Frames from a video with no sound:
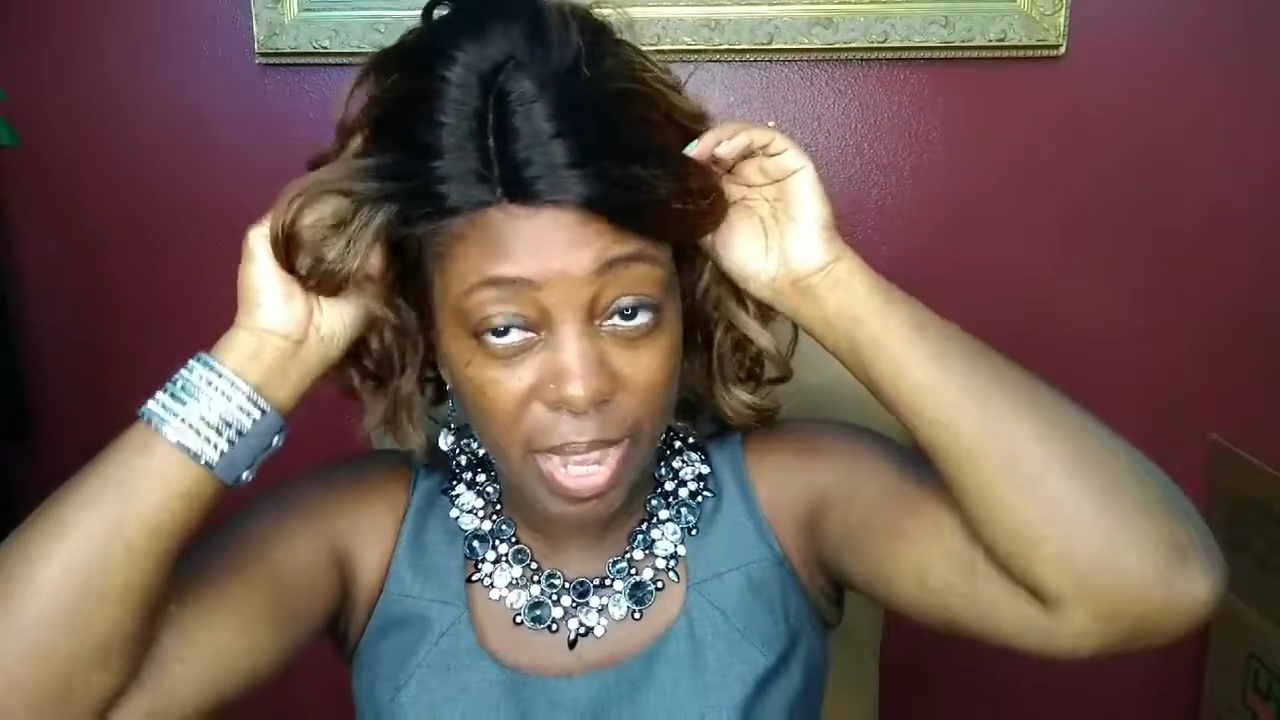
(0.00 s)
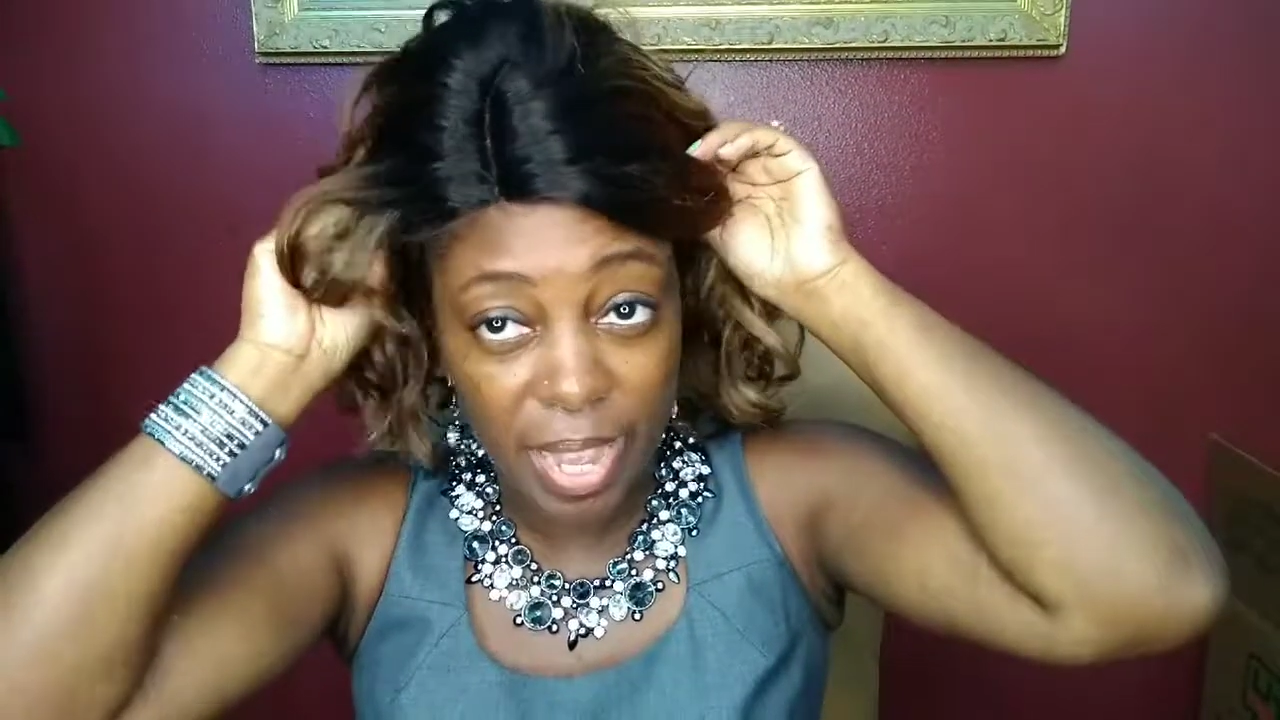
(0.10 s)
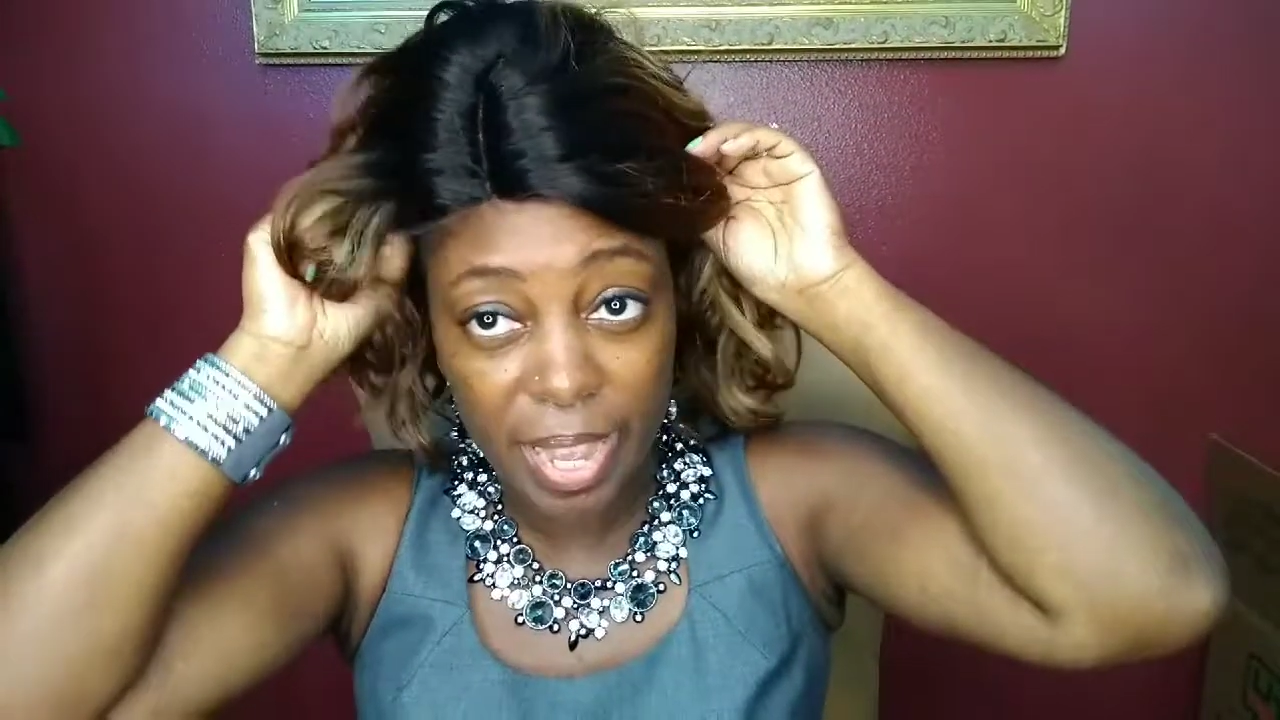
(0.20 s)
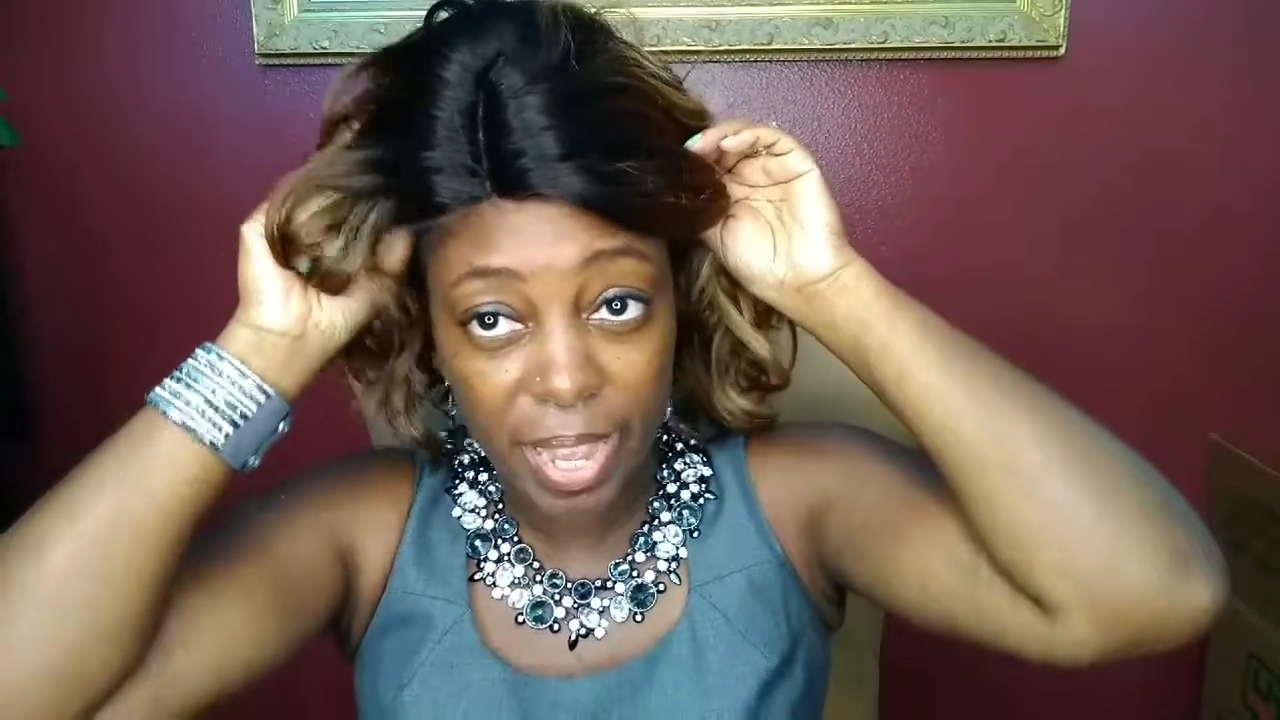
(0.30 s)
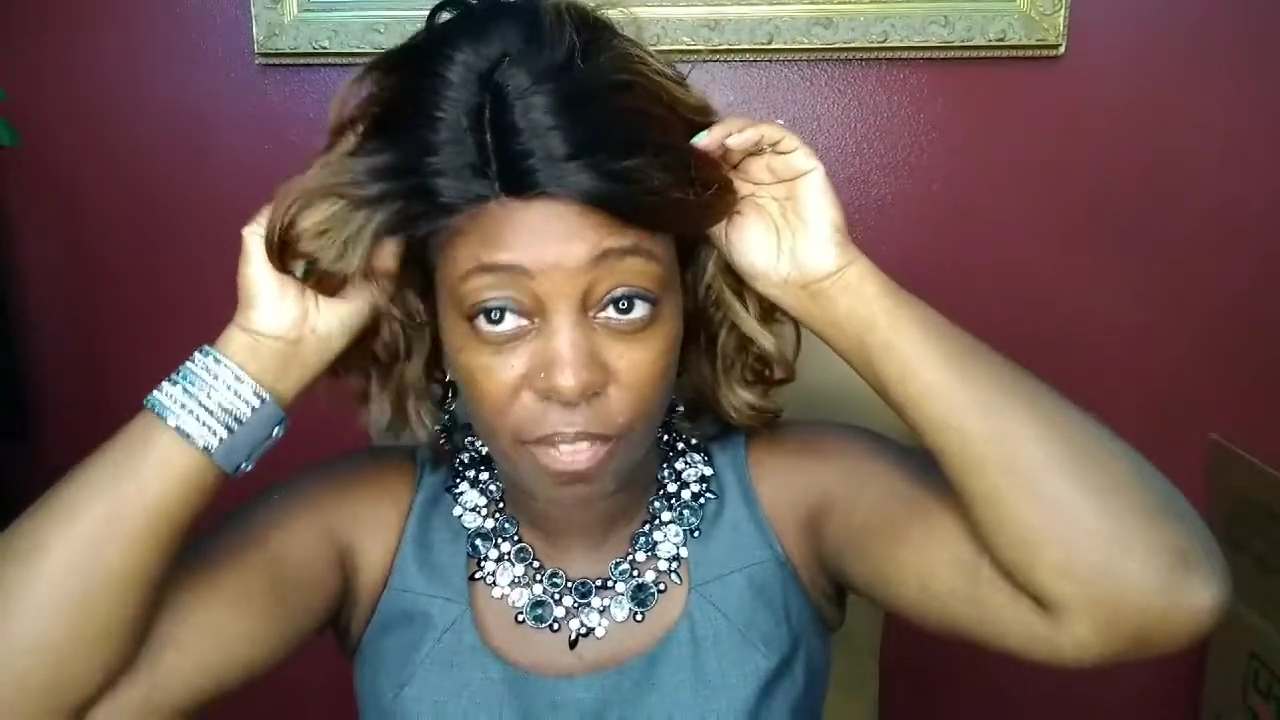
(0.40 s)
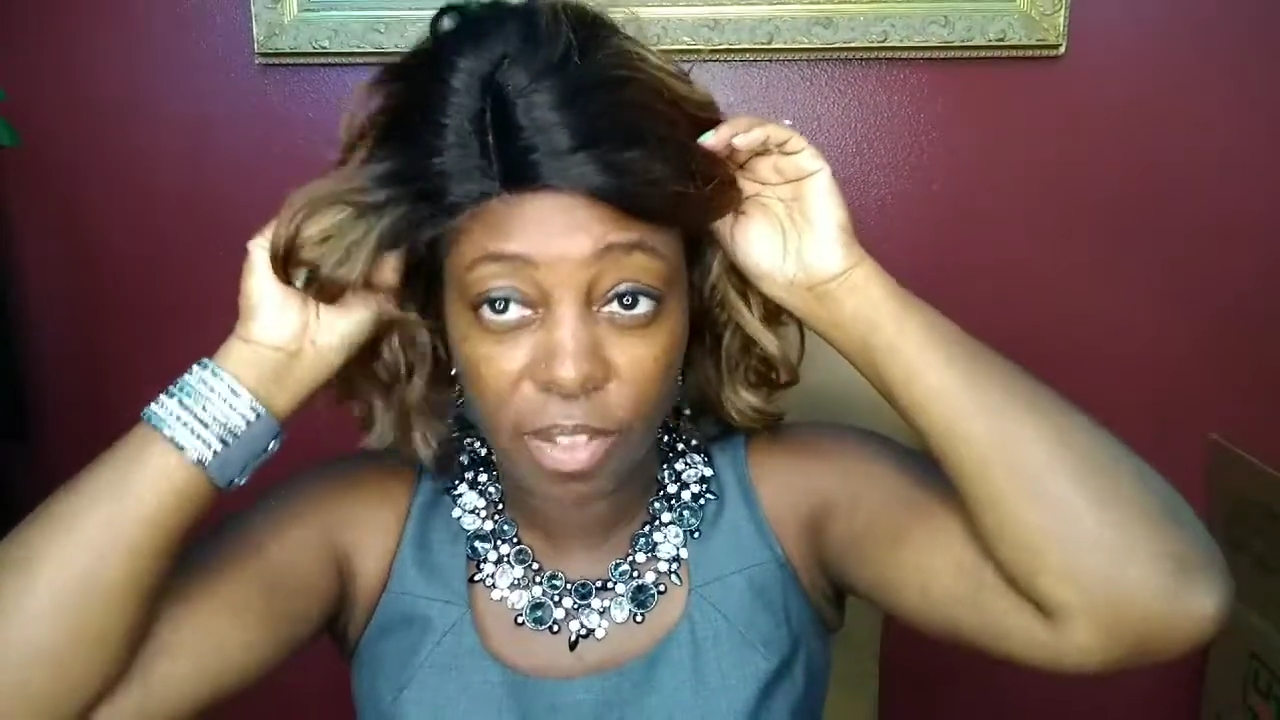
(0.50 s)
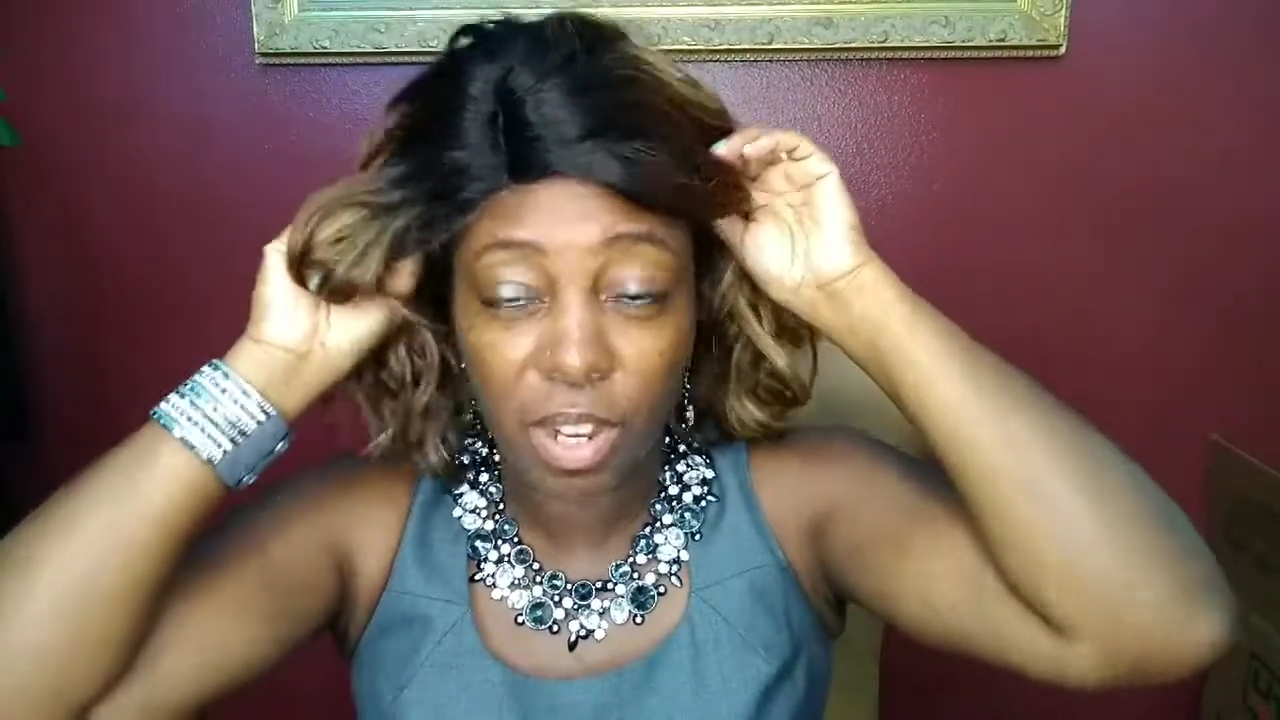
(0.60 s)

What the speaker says: I have